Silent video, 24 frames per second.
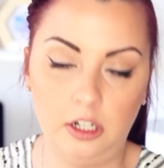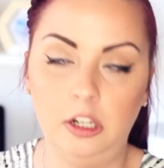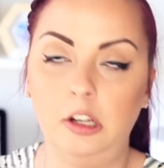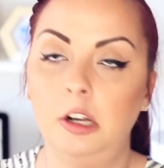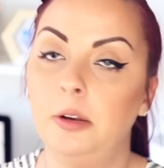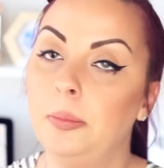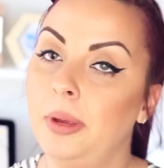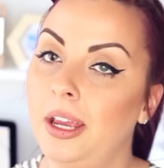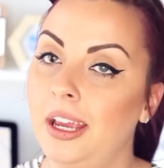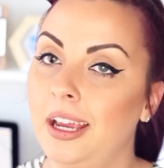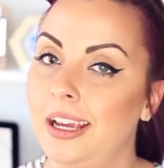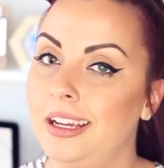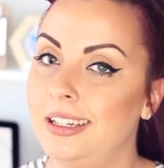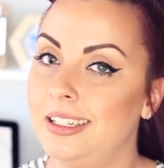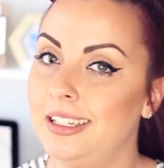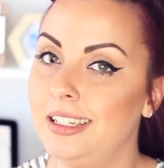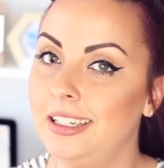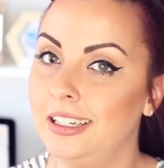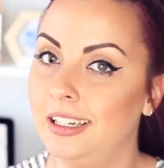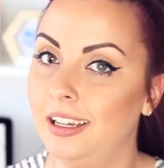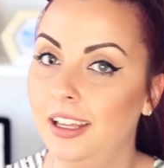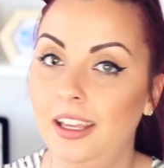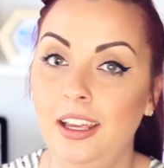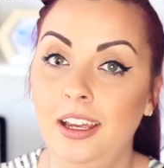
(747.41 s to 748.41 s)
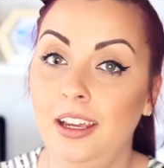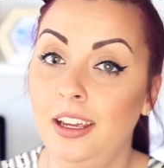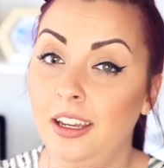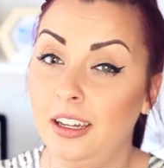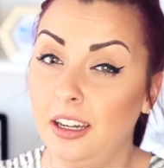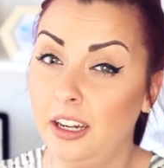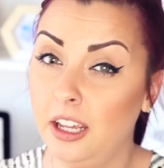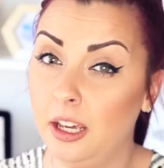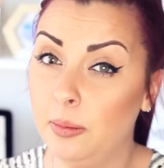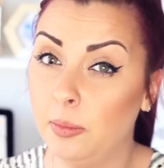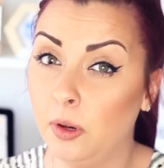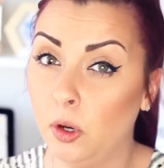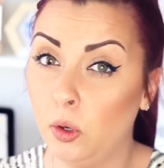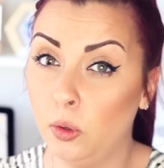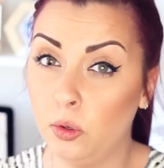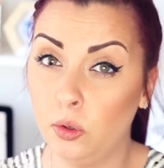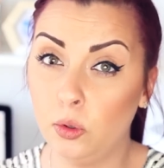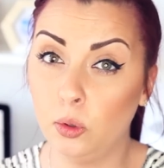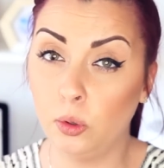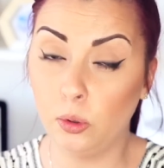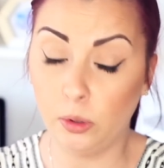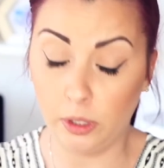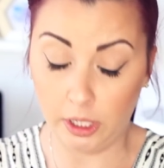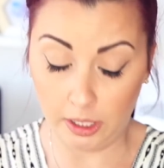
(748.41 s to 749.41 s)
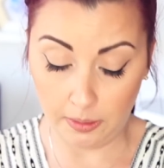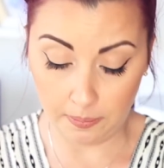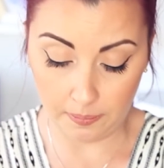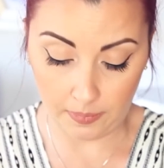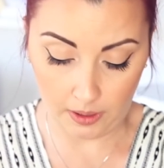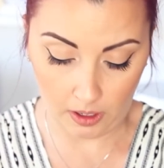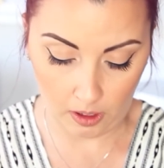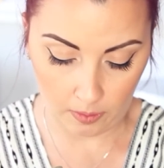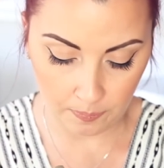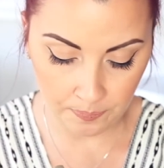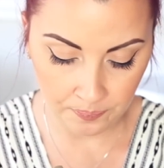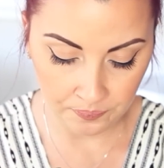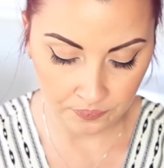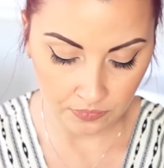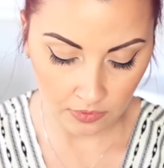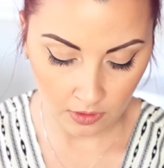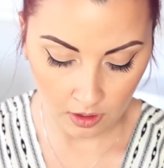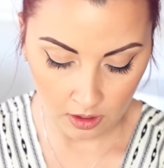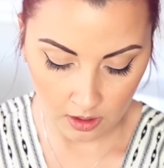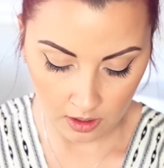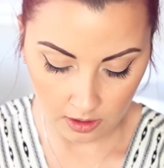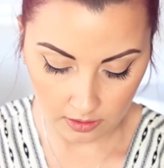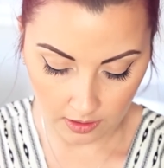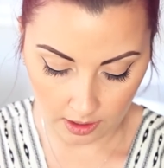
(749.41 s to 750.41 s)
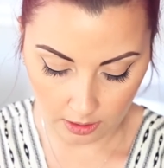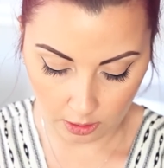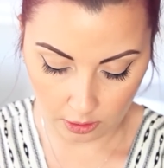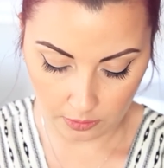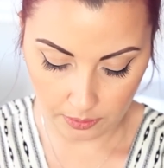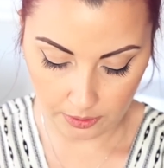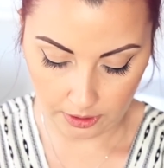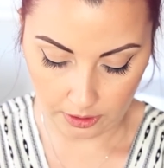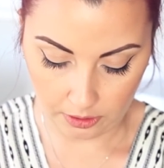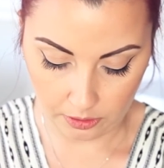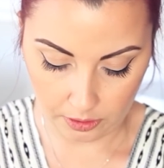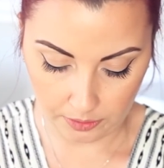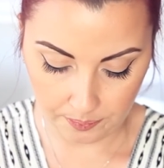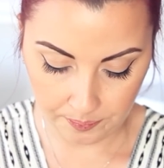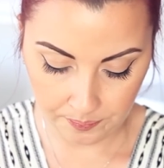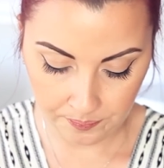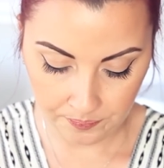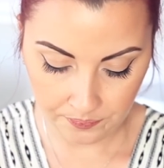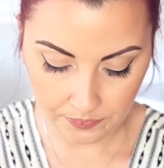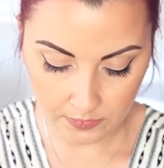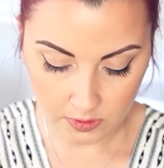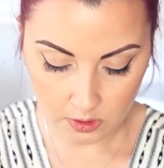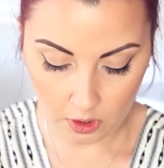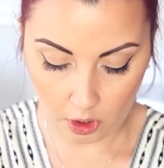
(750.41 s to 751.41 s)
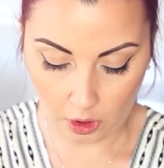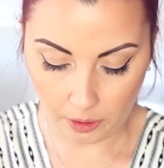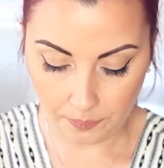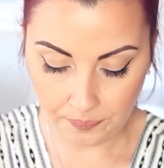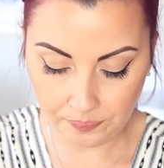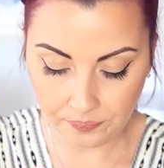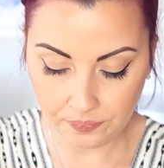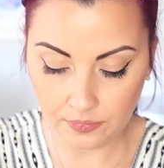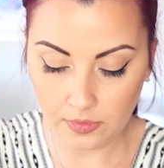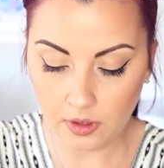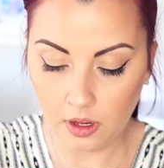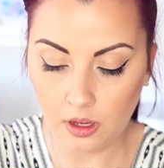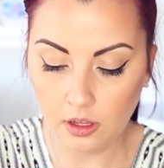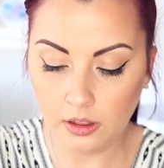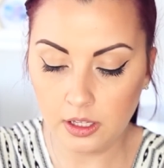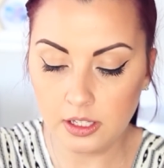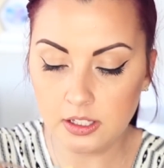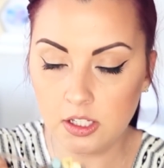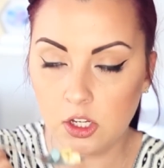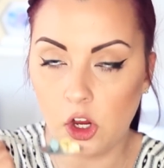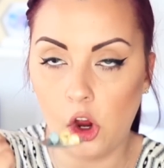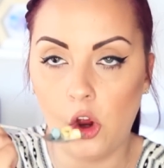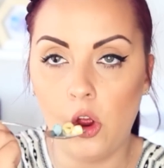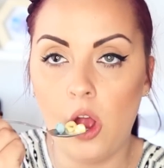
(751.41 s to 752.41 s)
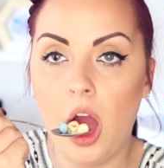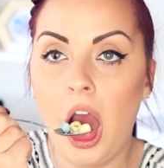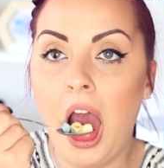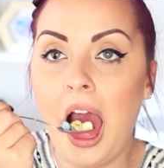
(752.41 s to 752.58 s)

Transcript: that I'm going to be eating Nemo and Dory, but they look pretty good. So let's go.